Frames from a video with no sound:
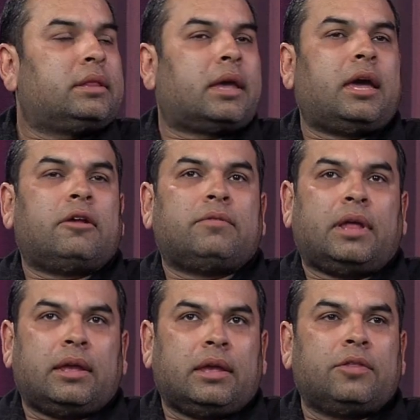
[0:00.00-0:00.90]
to kind of
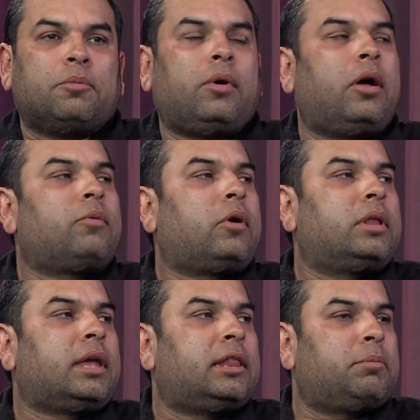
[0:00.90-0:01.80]
like get the ball
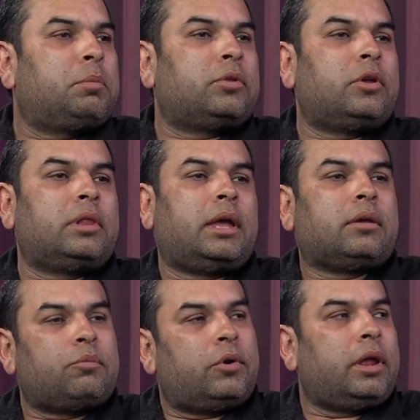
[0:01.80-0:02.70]
rolling and let people know like
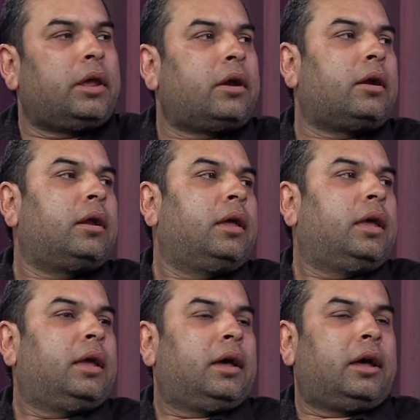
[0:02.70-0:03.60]
we're here,
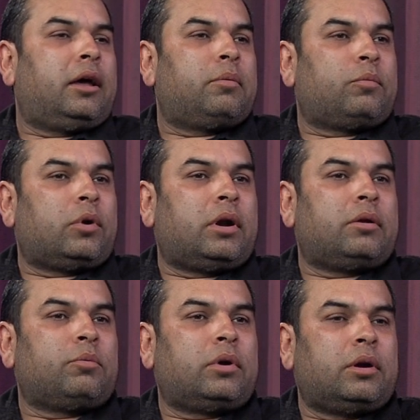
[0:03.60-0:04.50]
um, we're
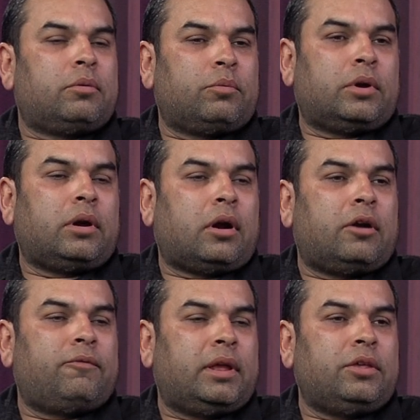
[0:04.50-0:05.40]
we're we're an
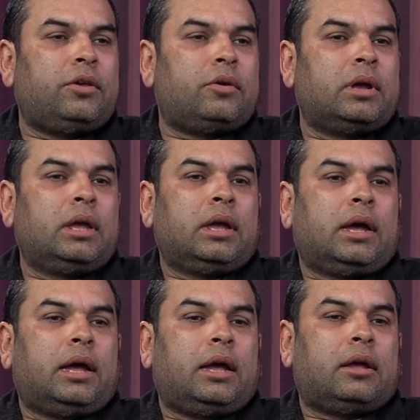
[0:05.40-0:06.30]
art venue.
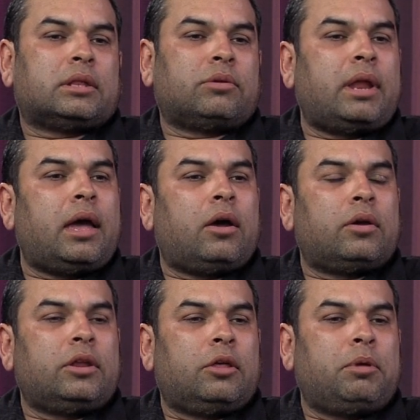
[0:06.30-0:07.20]
Uh, so now
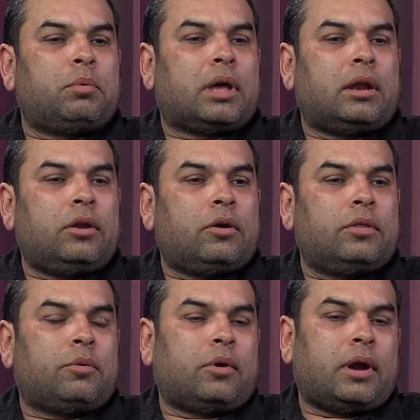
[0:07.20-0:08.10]
you know people kind of know
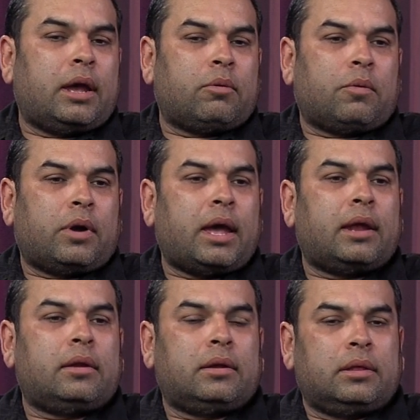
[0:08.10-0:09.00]
that we're at where we're
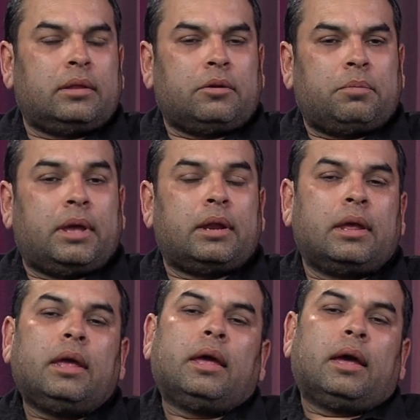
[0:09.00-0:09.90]
at a little bit.
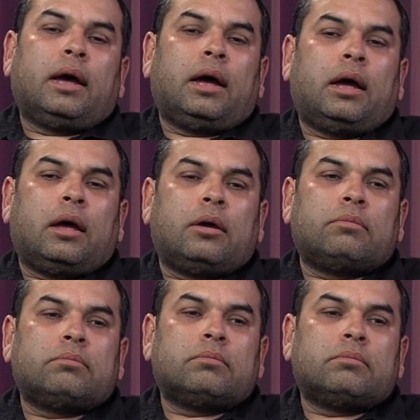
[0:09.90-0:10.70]
Uh,